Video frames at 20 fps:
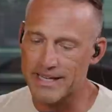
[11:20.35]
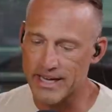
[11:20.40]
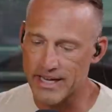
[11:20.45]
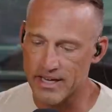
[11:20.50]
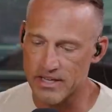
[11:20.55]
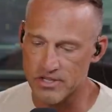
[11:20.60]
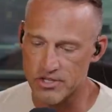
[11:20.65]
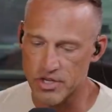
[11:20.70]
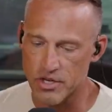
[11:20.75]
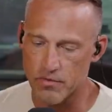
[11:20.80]
to
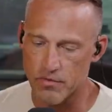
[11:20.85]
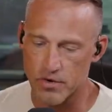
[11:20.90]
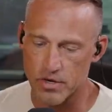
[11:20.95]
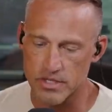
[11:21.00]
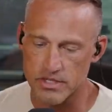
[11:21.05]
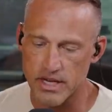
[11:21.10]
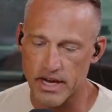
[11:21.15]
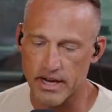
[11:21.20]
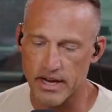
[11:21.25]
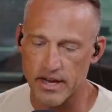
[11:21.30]
ESG for a
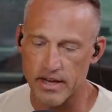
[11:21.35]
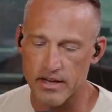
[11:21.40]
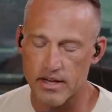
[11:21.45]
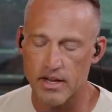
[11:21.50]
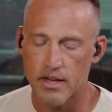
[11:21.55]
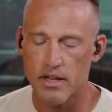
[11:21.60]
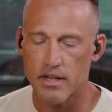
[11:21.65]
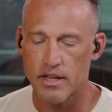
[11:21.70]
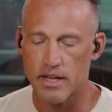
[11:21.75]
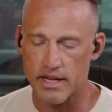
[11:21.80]
second,
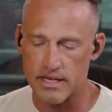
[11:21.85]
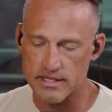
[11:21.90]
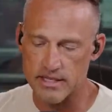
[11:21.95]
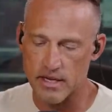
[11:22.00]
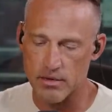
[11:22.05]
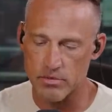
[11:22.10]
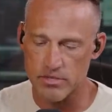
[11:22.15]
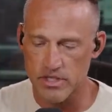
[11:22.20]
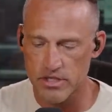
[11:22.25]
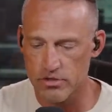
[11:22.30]
like I said,
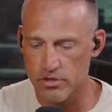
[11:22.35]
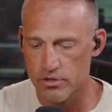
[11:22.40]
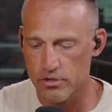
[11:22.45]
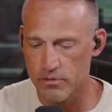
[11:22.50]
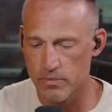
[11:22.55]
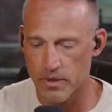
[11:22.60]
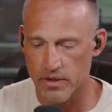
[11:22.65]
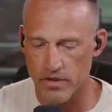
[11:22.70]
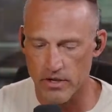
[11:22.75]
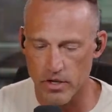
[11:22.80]
it was
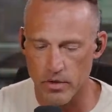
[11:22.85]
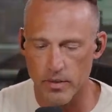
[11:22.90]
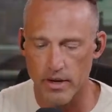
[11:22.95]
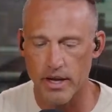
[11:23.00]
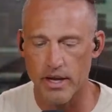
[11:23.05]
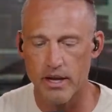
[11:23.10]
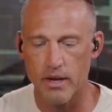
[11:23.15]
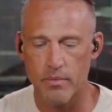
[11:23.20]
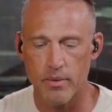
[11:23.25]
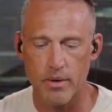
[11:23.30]
introduced by the
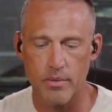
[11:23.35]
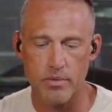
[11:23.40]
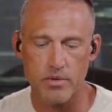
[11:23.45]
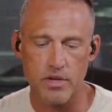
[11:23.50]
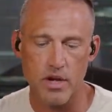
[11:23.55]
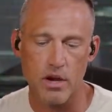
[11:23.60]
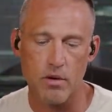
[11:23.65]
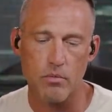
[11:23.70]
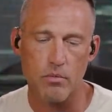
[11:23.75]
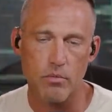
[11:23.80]
UN, and we
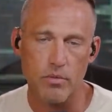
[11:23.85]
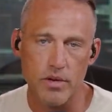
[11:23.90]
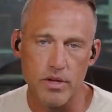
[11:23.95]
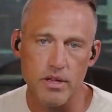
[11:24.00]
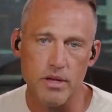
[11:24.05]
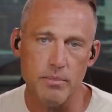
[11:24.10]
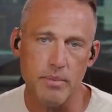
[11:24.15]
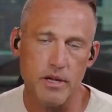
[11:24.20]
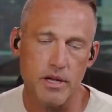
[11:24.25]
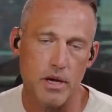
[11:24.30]
saw it
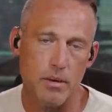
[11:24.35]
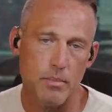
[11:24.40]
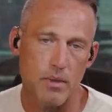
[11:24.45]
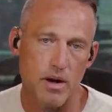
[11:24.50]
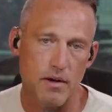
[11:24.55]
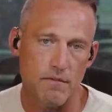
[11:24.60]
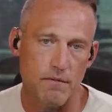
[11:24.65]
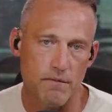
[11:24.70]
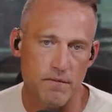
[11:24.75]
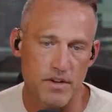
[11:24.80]
really become
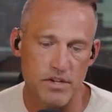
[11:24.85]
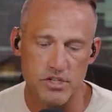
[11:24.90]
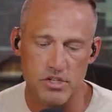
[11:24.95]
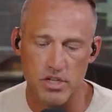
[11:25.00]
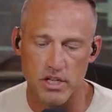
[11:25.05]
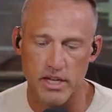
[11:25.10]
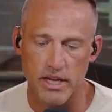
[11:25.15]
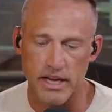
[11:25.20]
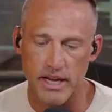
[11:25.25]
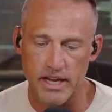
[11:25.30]

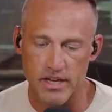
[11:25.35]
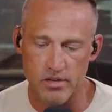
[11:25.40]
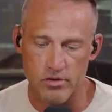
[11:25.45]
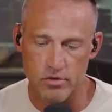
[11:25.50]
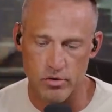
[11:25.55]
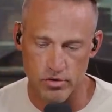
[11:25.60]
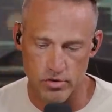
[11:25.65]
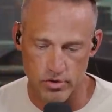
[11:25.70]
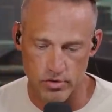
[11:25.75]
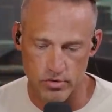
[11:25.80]
officially
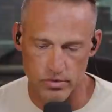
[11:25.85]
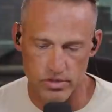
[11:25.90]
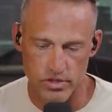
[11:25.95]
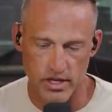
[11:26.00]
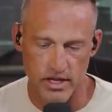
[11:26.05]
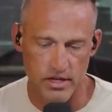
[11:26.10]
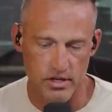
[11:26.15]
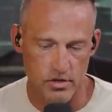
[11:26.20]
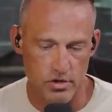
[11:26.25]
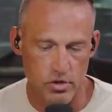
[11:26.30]
introduced
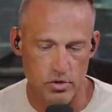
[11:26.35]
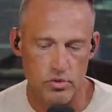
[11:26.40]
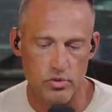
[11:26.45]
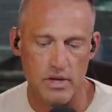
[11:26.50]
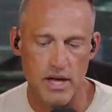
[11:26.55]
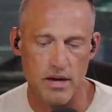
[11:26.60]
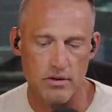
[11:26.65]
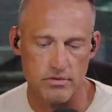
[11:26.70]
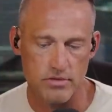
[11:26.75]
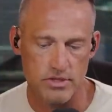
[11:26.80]
in
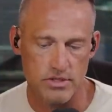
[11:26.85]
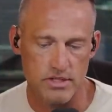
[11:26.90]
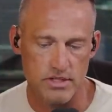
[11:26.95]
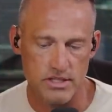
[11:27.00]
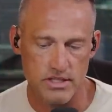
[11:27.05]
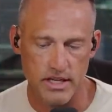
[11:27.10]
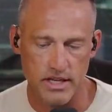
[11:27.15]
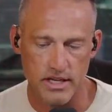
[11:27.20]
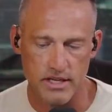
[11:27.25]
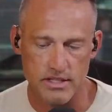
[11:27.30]

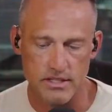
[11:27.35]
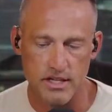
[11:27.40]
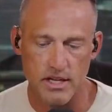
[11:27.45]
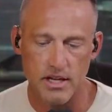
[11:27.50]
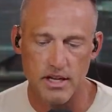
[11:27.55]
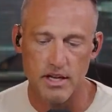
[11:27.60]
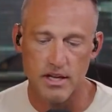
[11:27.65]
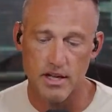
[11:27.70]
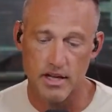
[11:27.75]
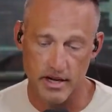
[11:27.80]
2006,
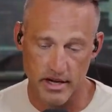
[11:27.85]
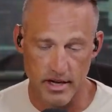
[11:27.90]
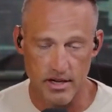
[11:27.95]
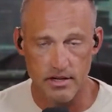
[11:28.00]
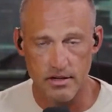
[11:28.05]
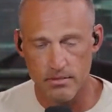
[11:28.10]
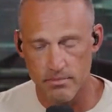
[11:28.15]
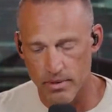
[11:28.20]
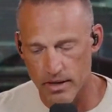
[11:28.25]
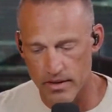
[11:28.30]

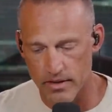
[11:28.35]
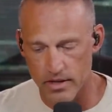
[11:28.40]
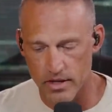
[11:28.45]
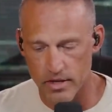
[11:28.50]
again by the